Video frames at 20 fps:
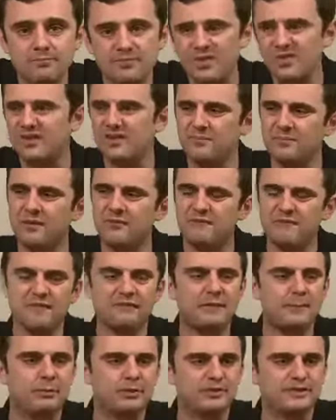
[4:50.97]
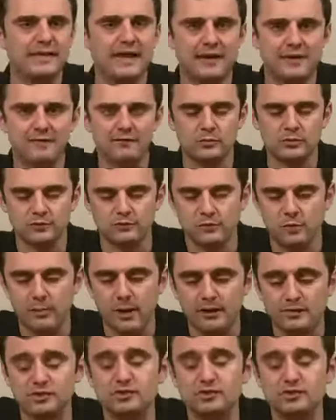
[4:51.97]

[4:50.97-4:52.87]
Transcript: you know, about 50% if it was a full body.